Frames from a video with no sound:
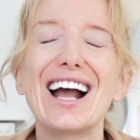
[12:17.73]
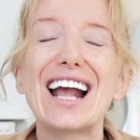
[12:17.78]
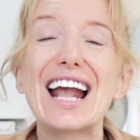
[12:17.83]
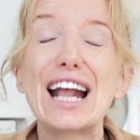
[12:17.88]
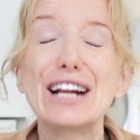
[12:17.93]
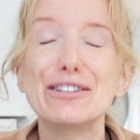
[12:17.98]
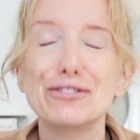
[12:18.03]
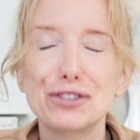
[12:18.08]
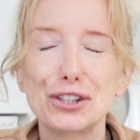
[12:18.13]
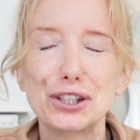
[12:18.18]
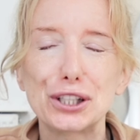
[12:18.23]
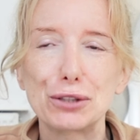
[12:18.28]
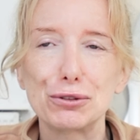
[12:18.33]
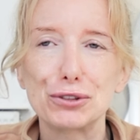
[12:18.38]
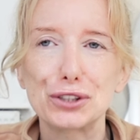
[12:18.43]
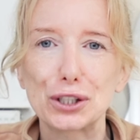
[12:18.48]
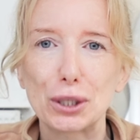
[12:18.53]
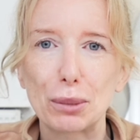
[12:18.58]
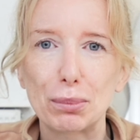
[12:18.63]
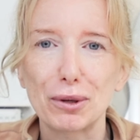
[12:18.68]

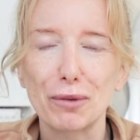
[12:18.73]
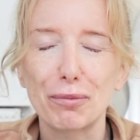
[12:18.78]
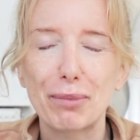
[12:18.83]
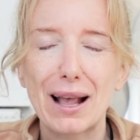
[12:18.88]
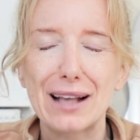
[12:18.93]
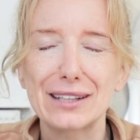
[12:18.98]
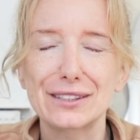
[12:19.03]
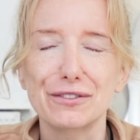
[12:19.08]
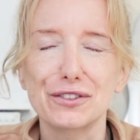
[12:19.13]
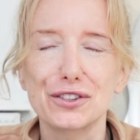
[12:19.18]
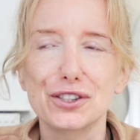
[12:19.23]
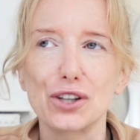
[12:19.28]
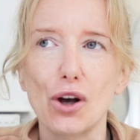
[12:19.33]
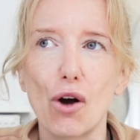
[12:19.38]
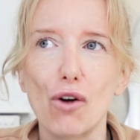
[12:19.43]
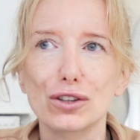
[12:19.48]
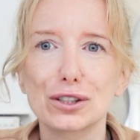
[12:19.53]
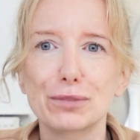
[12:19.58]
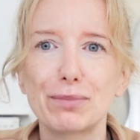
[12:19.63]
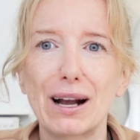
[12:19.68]
introduced a couple of pairs of
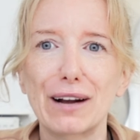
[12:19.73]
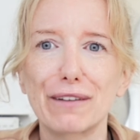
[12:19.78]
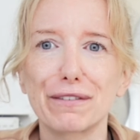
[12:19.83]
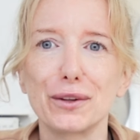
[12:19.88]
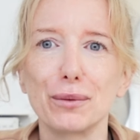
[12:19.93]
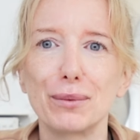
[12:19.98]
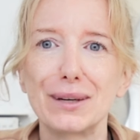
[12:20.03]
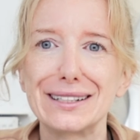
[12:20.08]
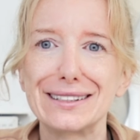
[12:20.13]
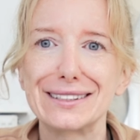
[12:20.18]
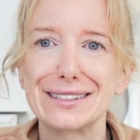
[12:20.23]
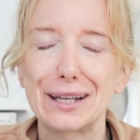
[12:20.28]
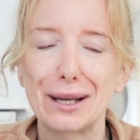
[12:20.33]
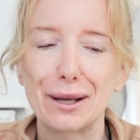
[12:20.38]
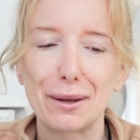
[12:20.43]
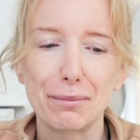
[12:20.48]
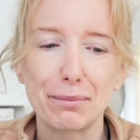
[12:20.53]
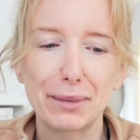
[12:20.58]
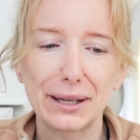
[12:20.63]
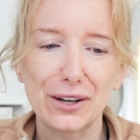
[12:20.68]
socks back for the
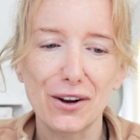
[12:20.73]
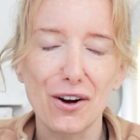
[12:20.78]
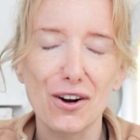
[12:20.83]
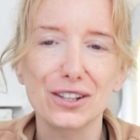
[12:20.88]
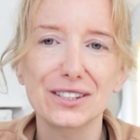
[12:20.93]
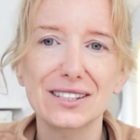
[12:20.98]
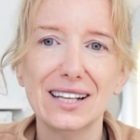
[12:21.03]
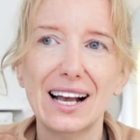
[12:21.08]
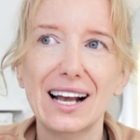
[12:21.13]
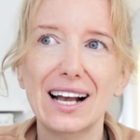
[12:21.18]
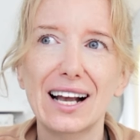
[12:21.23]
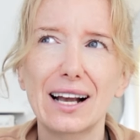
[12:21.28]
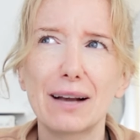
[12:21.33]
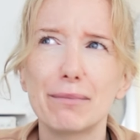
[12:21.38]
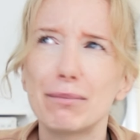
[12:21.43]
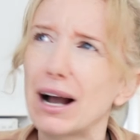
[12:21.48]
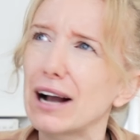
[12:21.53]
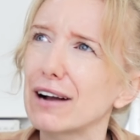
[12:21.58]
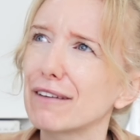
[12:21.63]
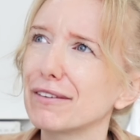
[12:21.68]
winter, because
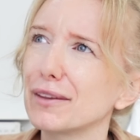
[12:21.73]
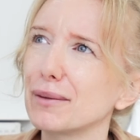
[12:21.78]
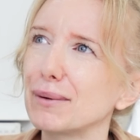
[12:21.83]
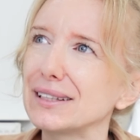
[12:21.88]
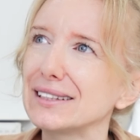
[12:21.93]
back